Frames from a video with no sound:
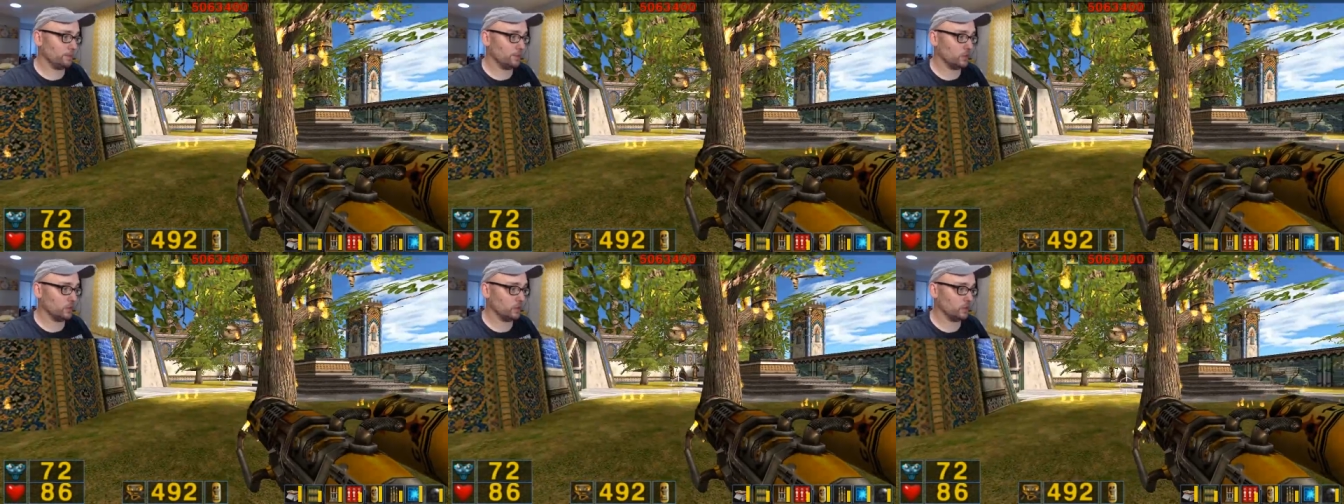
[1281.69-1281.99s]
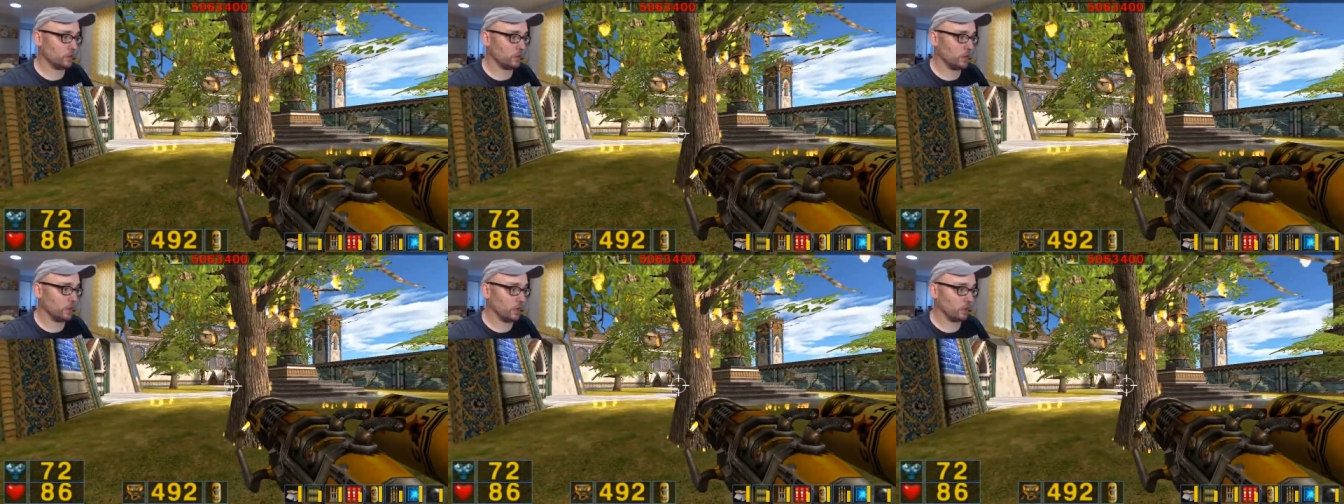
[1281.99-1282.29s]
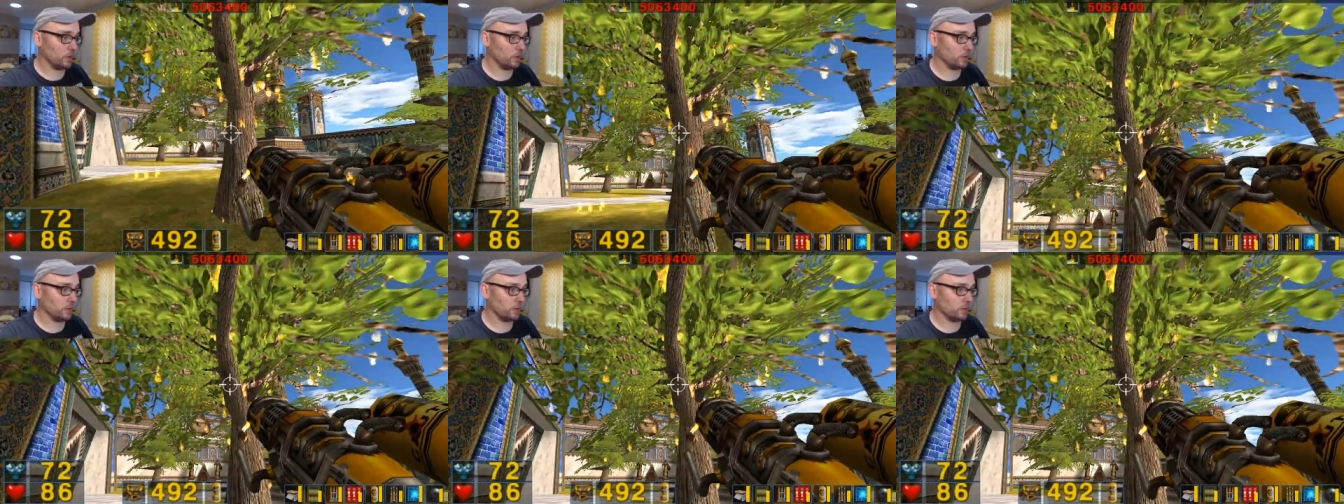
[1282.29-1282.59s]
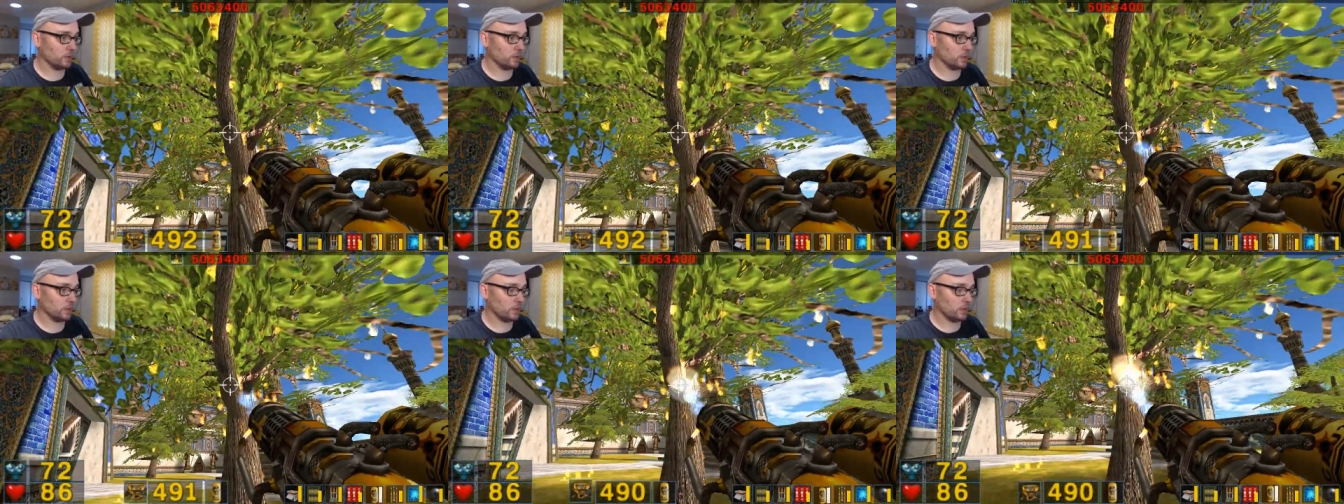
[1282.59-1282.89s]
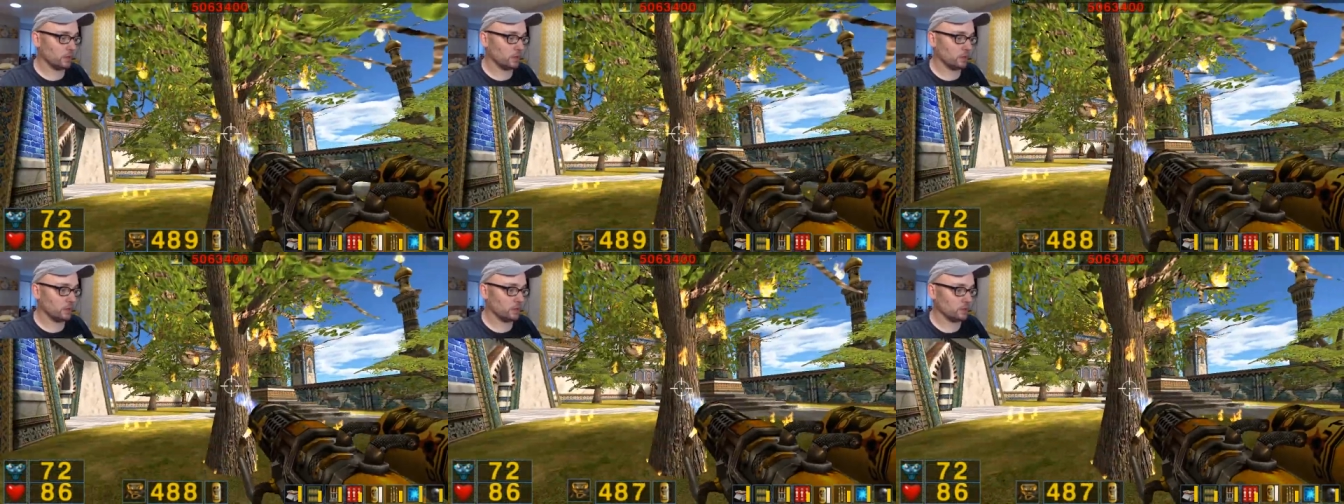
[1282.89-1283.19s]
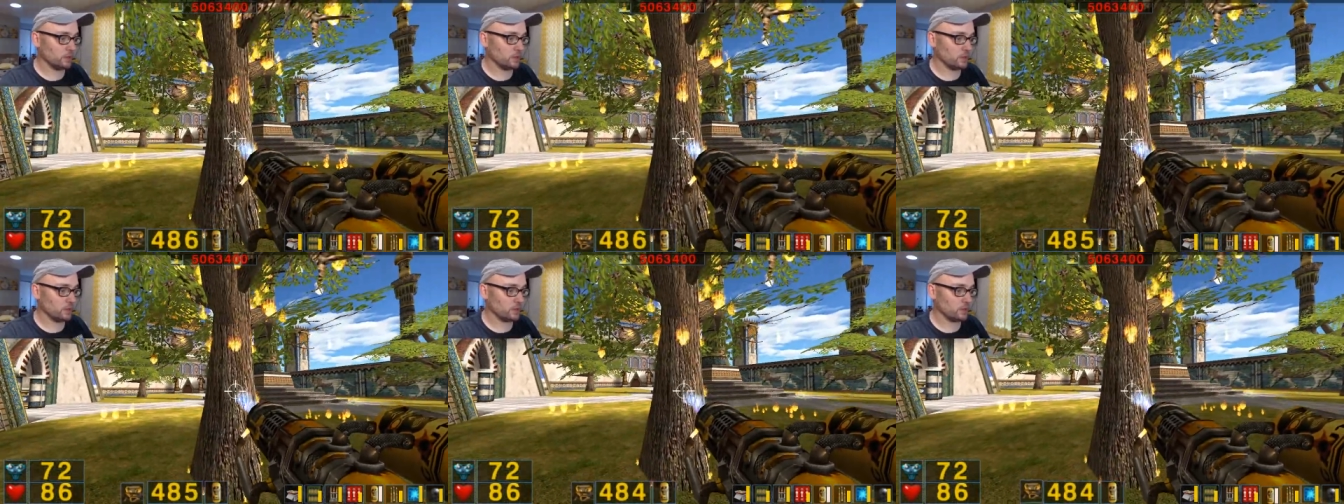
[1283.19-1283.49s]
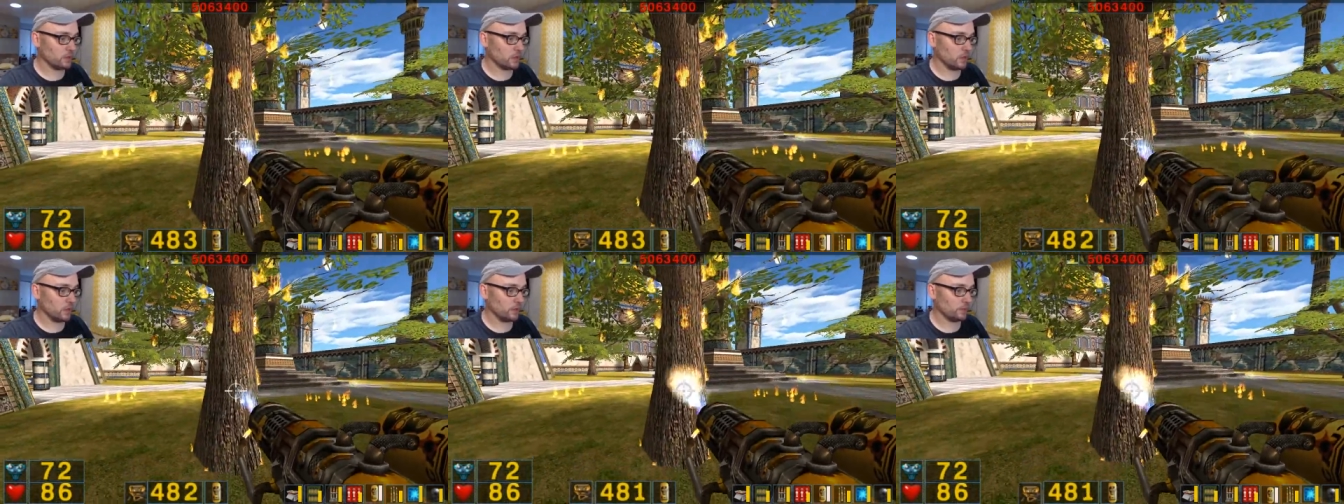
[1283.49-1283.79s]
Just go ahead. That's
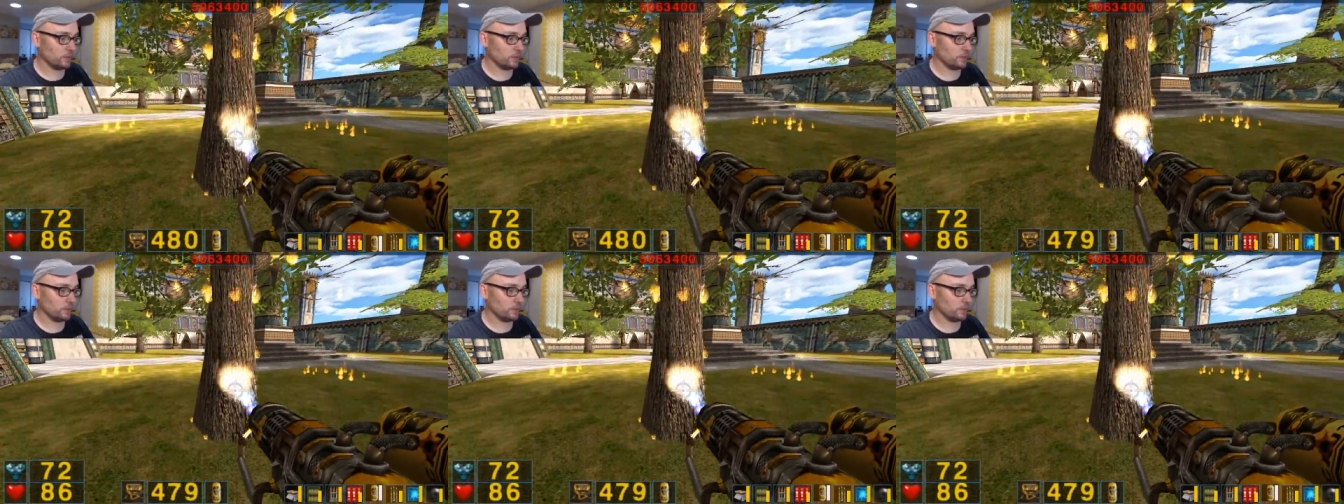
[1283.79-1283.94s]
just, uh...